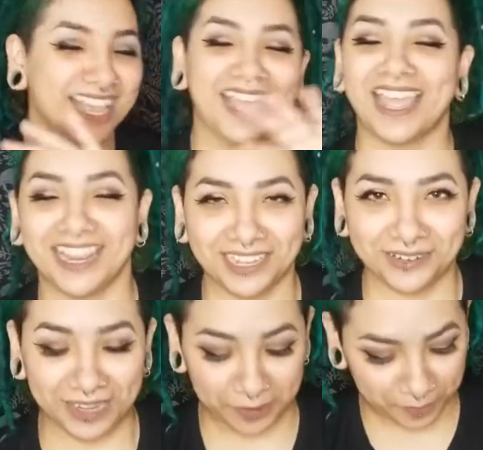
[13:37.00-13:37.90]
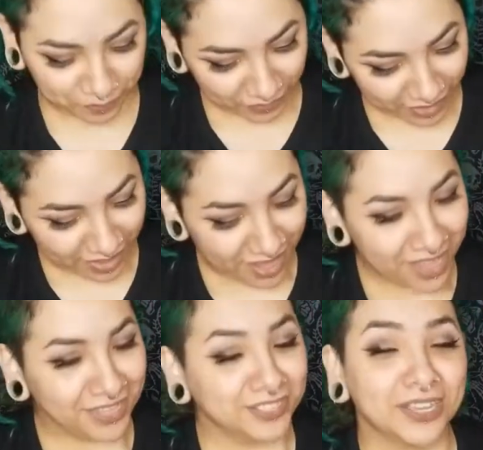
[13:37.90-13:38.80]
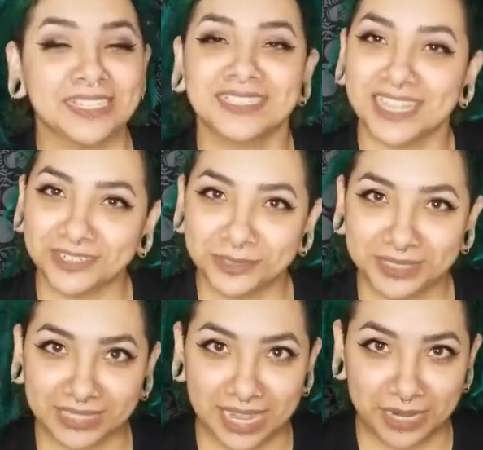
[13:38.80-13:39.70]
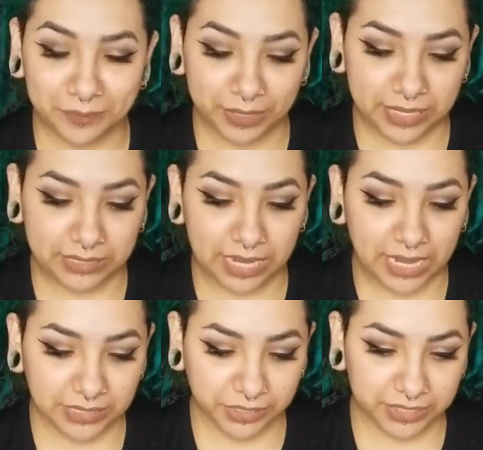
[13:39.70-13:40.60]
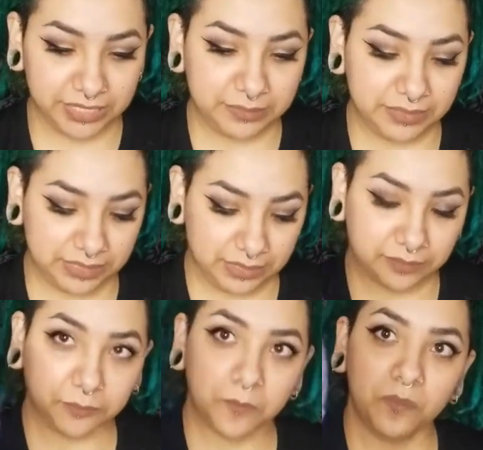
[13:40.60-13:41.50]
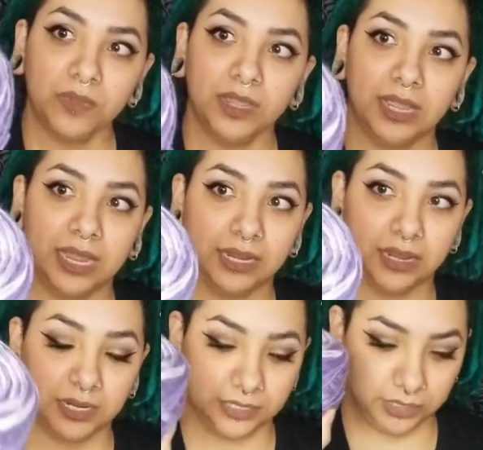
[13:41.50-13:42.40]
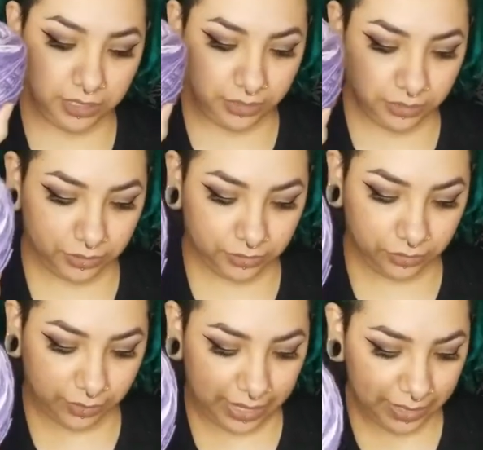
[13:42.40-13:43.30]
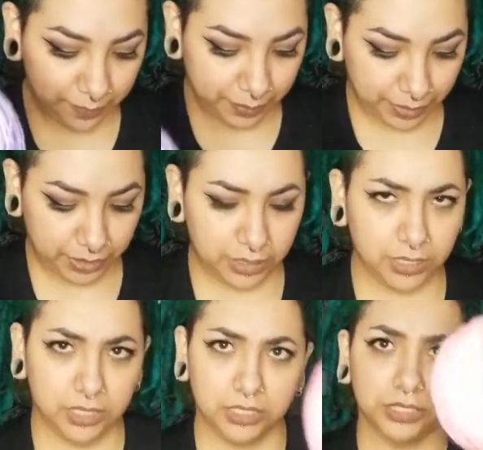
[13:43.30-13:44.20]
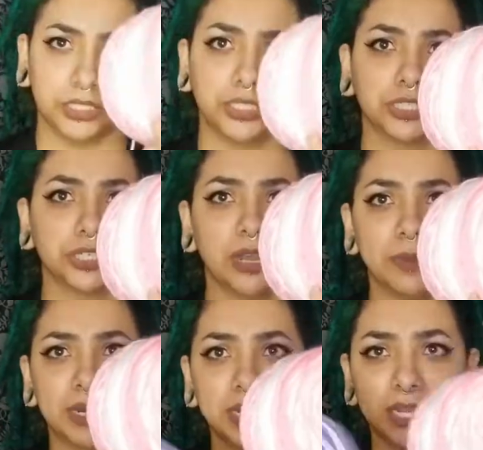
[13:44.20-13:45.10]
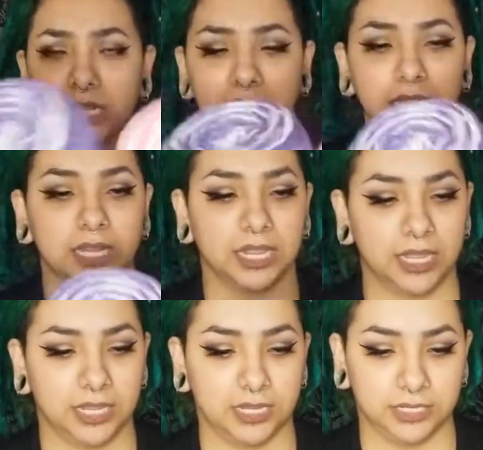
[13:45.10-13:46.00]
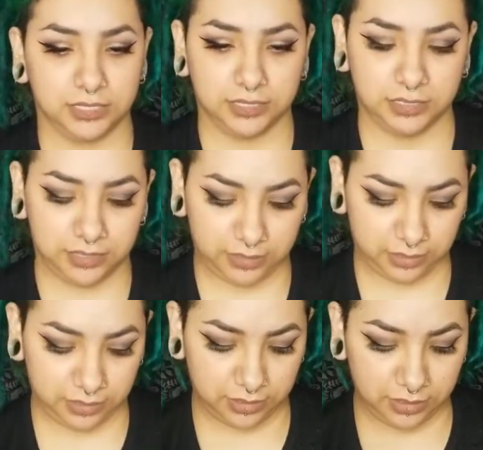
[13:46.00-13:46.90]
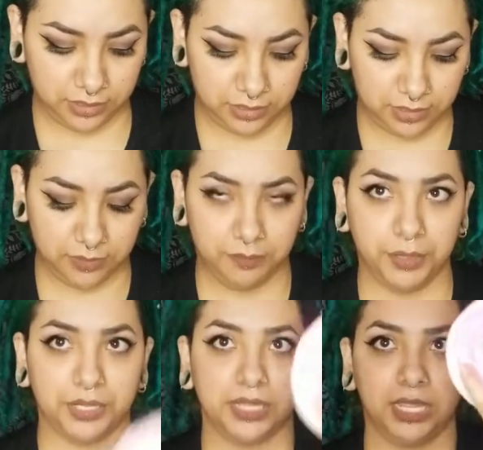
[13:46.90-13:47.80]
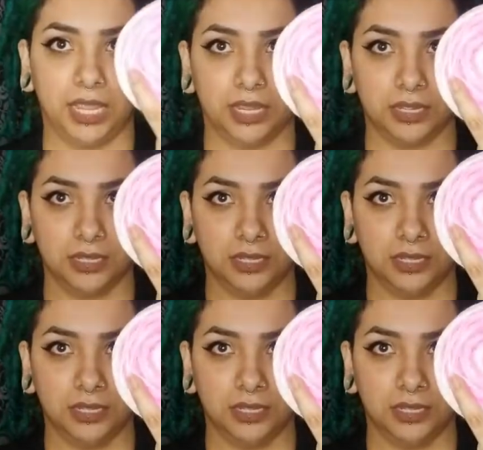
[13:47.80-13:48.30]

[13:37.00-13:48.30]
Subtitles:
Anyway, so I settled with the Lion Brand ice creams. I got grape, strawberry, and birthday cake.